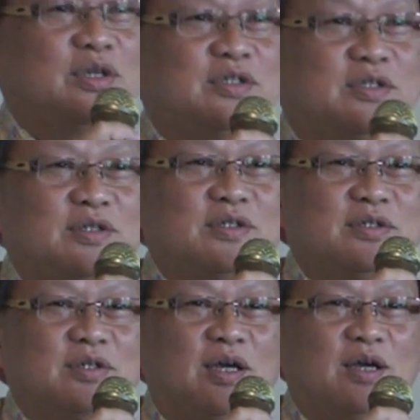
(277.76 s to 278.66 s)
his
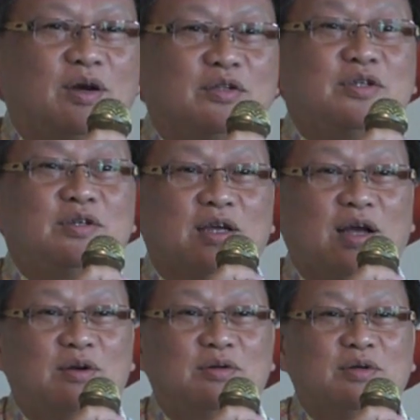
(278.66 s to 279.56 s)
ordinary
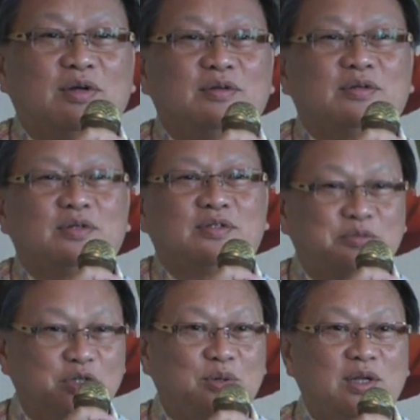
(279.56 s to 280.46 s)
account,
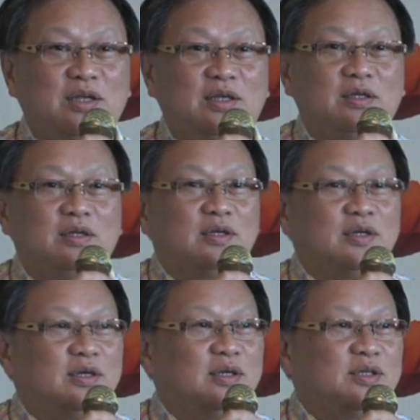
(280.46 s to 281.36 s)
subsequently,
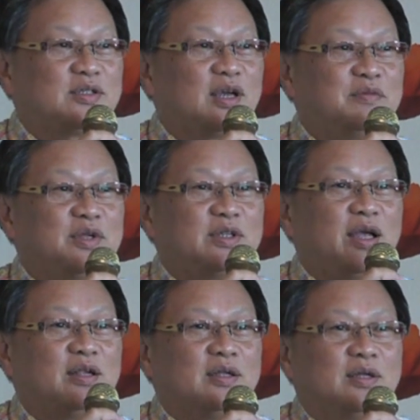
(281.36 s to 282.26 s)
he discovered
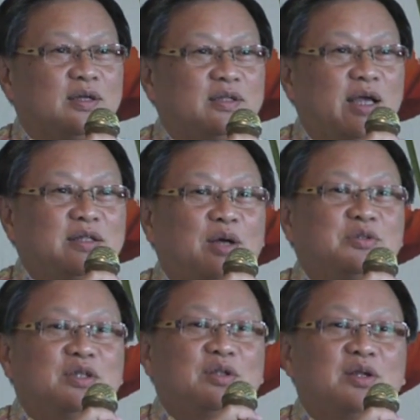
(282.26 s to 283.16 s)
that
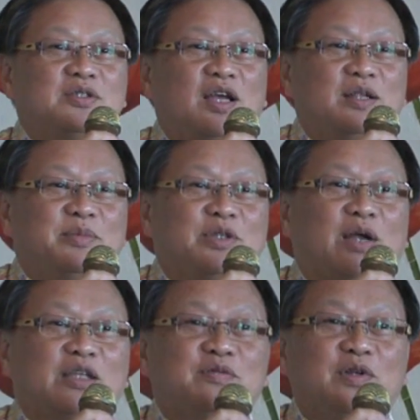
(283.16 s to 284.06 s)
$10,000 had been
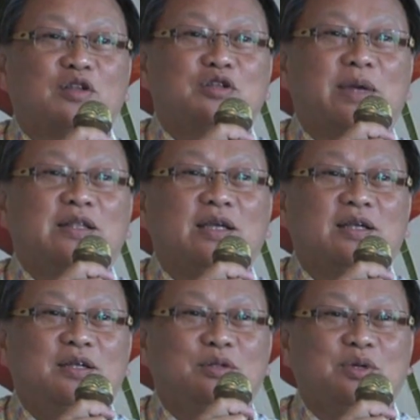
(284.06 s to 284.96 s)
transferred
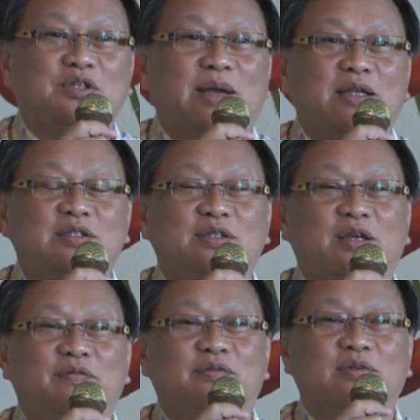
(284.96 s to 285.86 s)
automatically to his
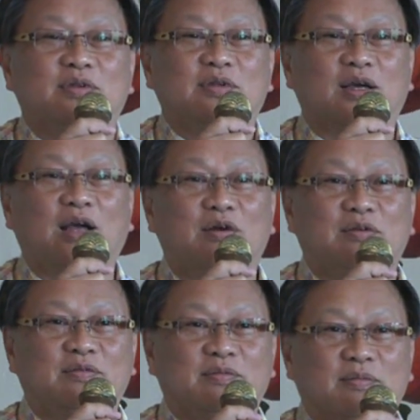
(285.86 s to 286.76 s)
MediSave
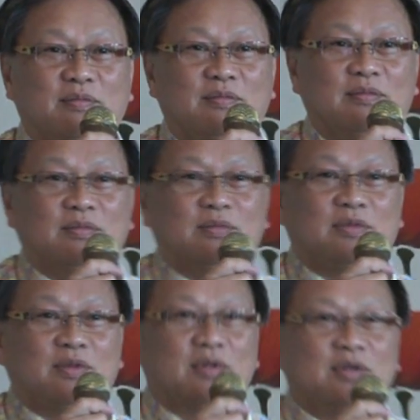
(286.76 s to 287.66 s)
account.
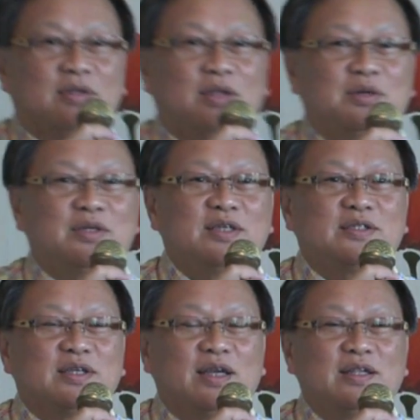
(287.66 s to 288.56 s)
Now here
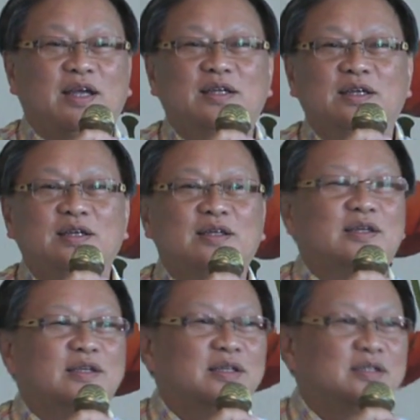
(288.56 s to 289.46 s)
is
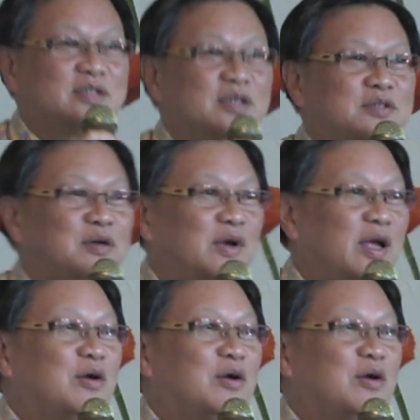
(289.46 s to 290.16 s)
another instance of what I